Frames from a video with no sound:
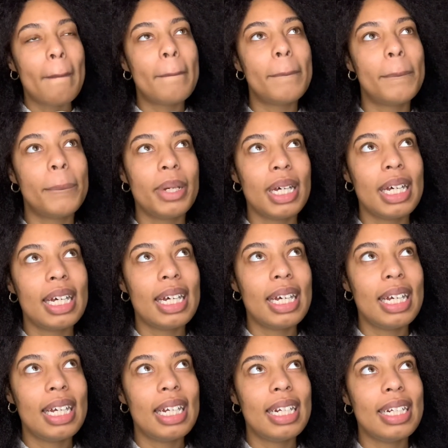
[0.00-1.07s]

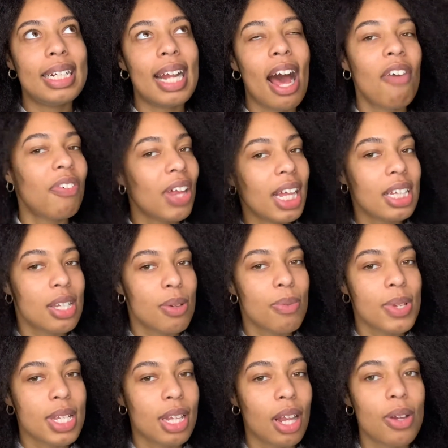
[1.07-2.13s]
but I feel like this one
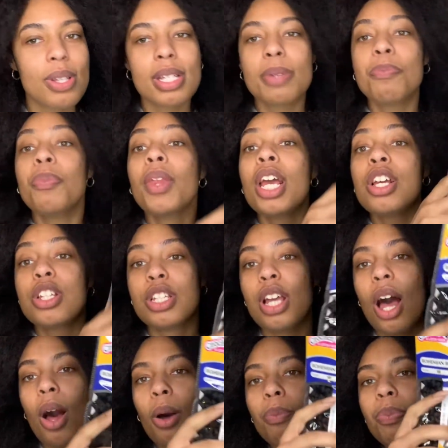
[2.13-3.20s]
was close.
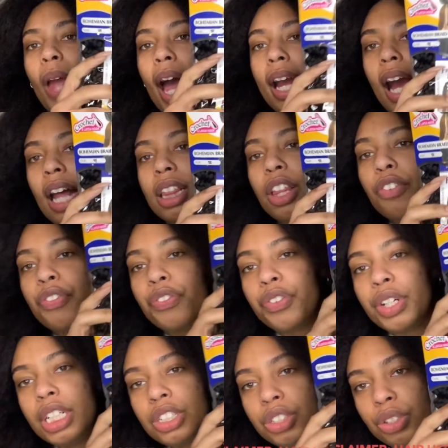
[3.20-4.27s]
So I got the
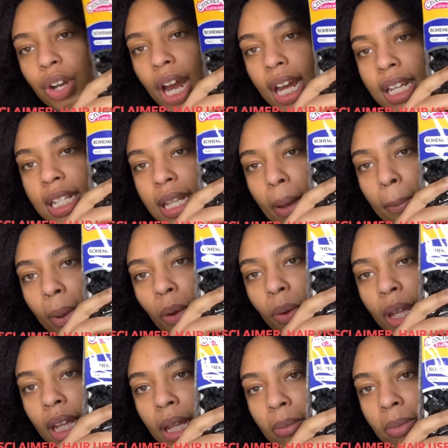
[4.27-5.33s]
free Tress
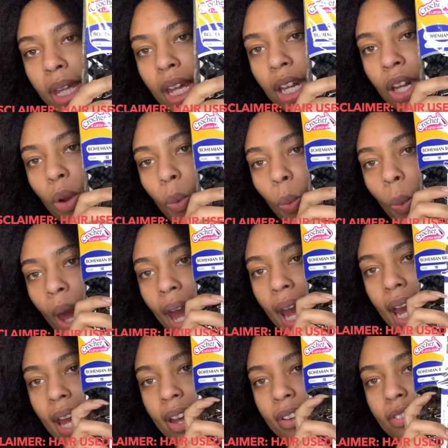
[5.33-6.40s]
Bohemian
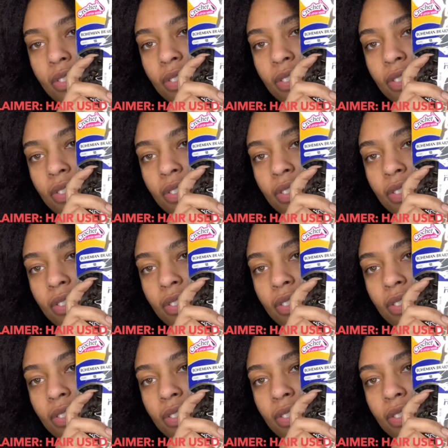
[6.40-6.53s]
Wave